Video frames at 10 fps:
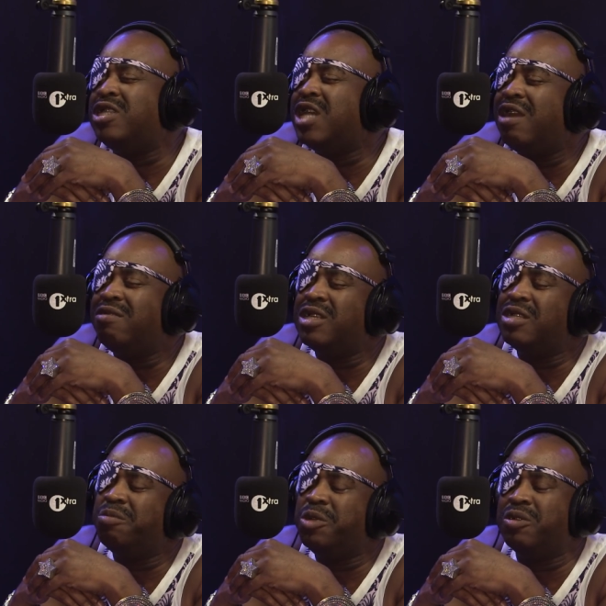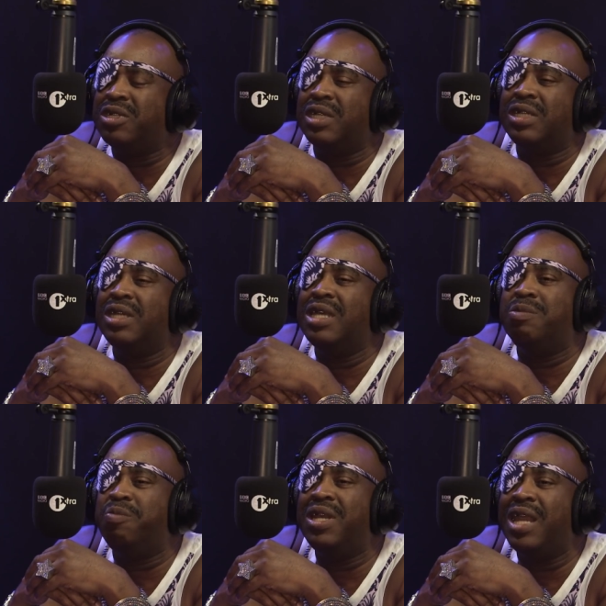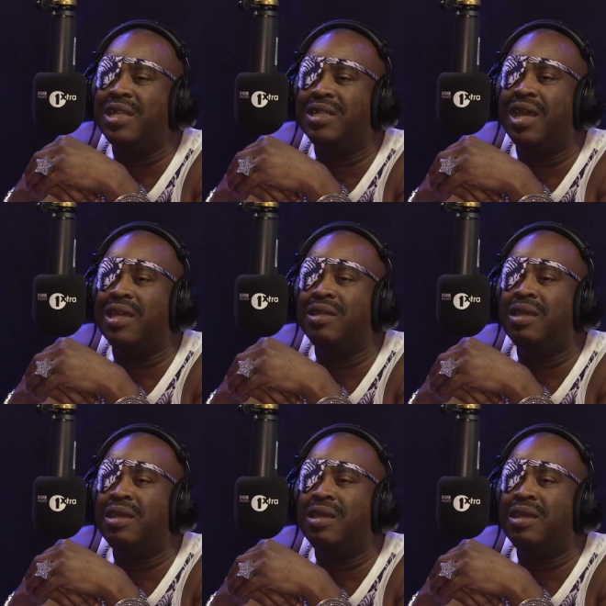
genres of music. It's been like that.